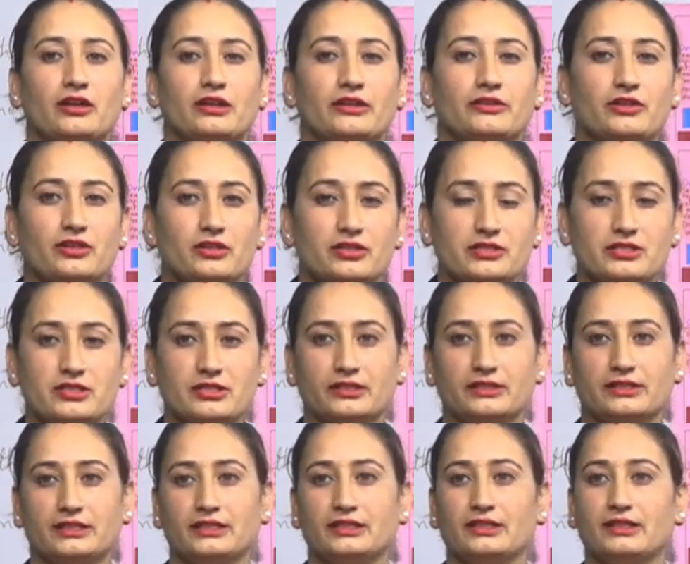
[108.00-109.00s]

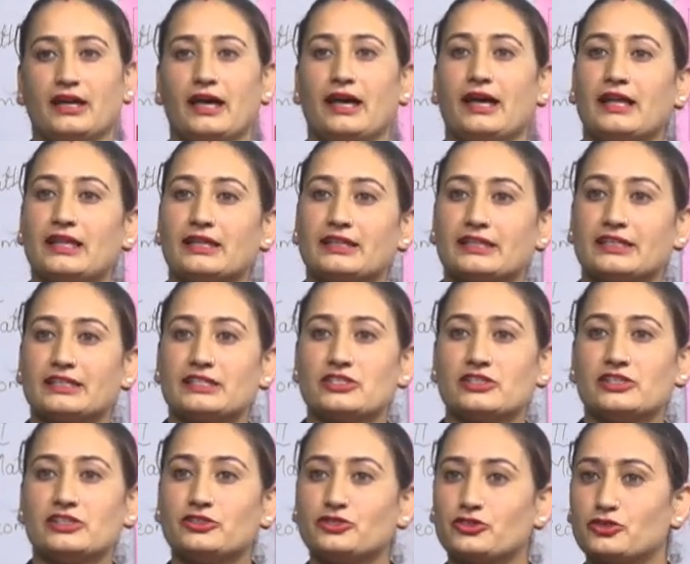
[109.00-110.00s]
nursery,
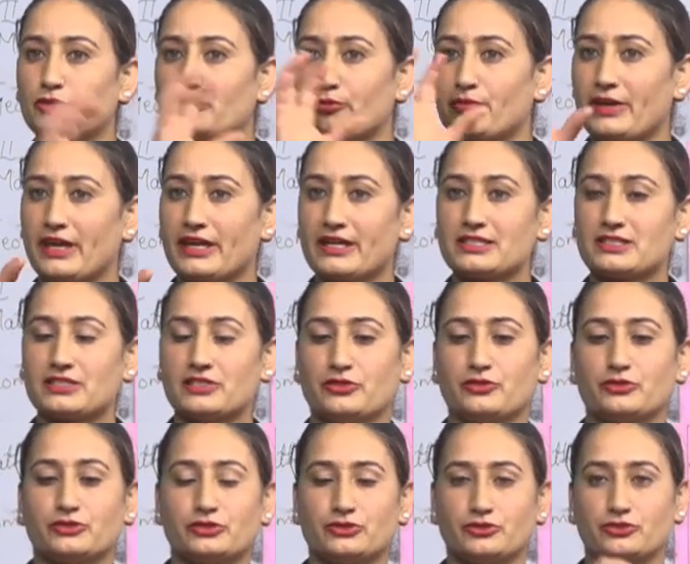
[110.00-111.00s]
LKG to makes
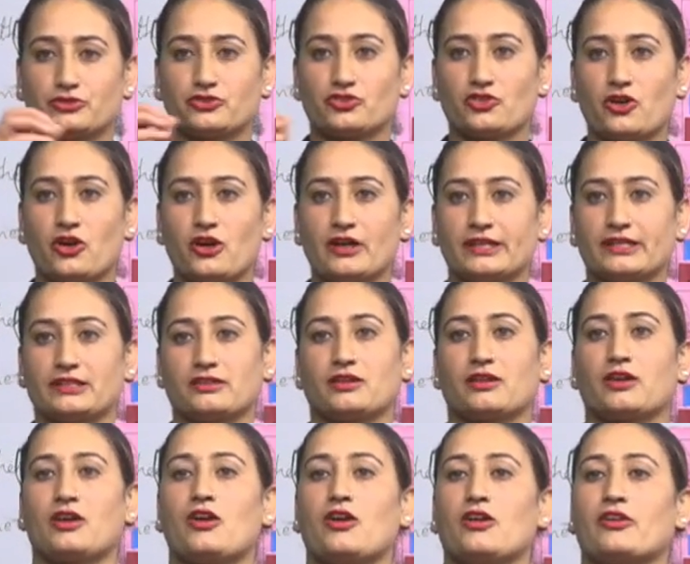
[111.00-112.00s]
you to draw in the
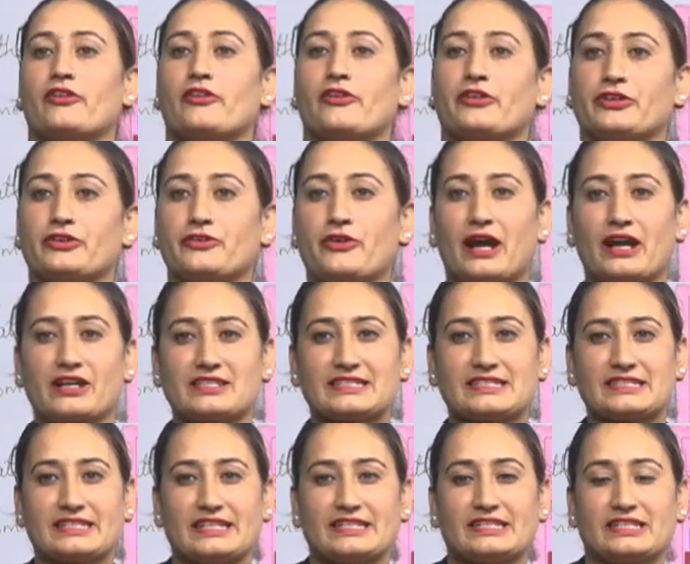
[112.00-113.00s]
color. You have
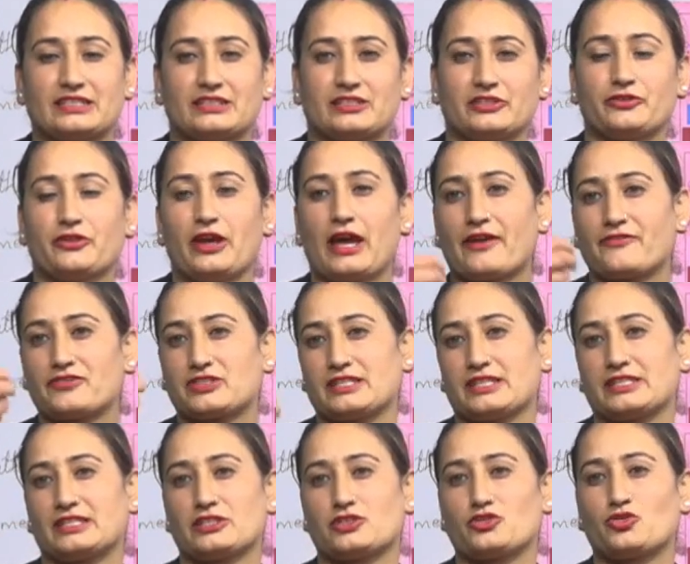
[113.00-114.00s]

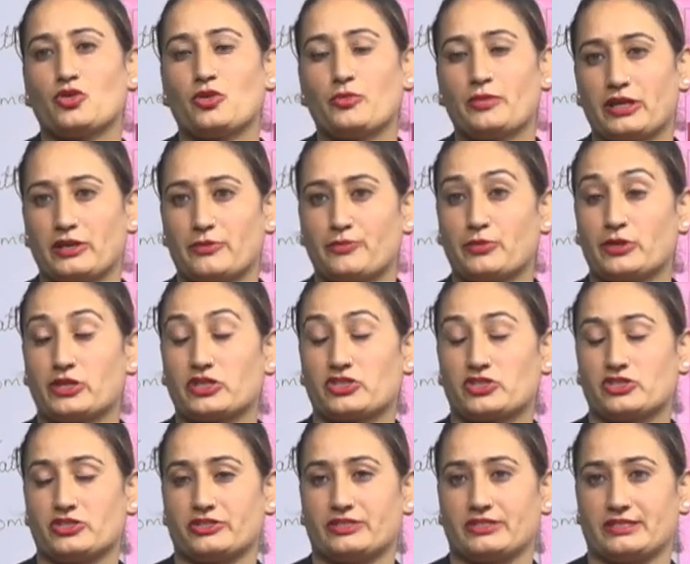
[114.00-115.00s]
shaded so many
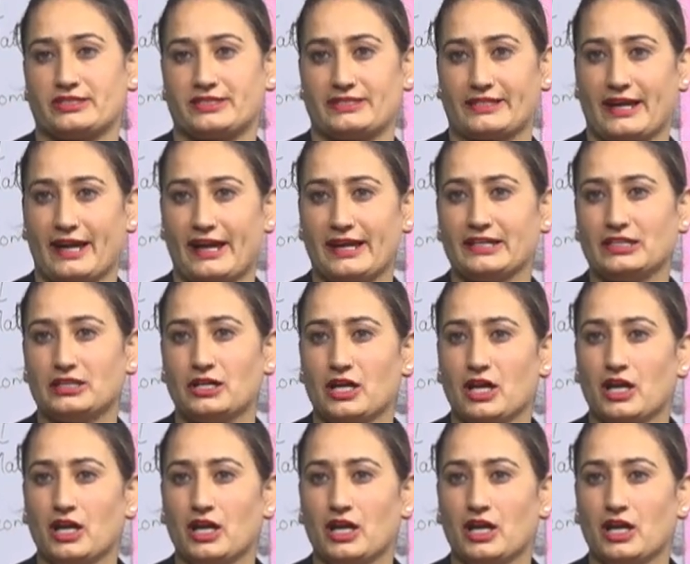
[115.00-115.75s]
pictures, right?